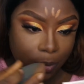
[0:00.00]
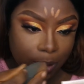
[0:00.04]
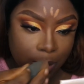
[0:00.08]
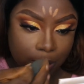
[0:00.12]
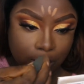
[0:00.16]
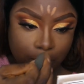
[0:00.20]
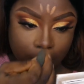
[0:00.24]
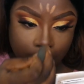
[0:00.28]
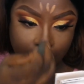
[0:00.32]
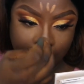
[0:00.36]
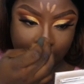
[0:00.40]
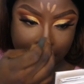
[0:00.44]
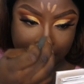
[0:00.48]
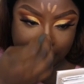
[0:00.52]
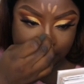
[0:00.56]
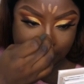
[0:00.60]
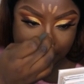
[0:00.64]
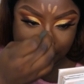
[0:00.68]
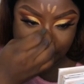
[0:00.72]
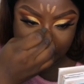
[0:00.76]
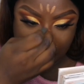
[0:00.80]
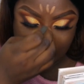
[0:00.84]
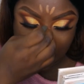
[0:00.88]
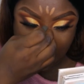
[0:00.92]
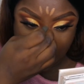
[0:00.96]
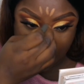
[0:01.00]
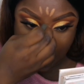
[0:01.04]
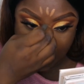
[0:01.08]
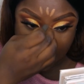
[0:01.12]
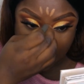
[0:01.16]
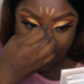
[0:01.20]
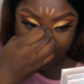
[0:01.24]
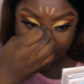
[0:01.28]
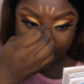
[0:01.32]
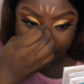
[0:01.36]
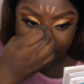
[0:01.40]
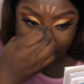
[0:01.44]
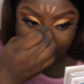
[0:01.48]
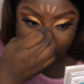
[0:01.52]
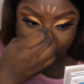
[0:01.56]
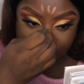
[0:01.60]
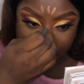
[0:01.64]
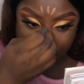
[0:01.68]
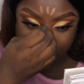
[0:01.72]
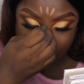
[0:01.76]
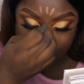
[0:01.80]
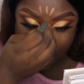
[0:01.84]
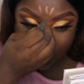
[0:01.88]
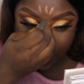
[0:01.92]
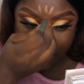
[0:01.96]
Please don't blend
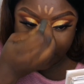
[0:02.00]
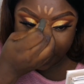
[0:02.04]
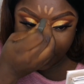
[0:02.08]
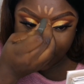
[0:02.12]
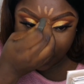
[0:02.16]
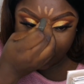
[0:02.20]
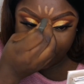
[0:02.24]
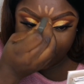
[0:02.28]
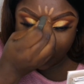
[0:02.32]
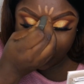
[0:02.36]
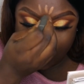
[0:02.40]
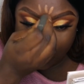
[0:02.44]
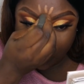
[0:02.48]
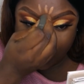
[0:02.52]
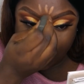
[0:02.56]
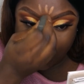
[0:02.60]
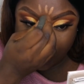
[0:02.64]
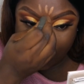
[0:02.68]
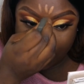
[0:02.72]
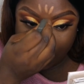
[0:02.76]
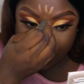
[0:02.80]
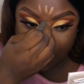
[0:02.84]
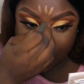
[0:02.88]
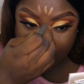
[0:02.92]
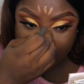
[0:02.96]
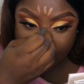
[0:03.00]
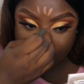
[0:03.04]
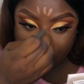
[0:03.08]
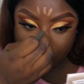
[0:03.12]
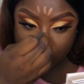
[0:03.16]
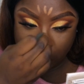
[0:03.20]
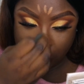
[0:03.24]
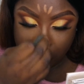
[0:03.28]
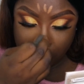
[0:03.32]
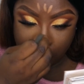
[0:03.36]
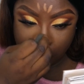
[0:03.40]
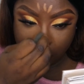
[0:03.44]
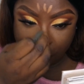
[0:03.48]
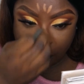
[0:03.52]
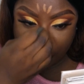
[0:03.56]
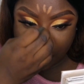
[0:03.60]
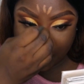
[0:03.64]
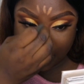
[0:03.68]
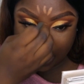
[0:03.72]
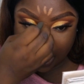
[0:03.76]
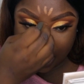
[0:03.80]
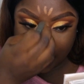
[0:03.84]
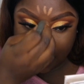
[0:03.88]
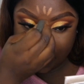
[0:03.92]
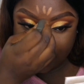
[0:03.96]
into the corners of your nose. It will make your nose look
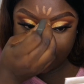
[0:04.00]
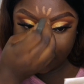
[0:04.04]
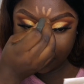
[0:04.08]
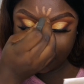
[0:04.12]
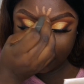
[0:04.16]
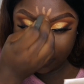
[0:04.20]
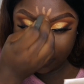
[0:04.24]
fatter.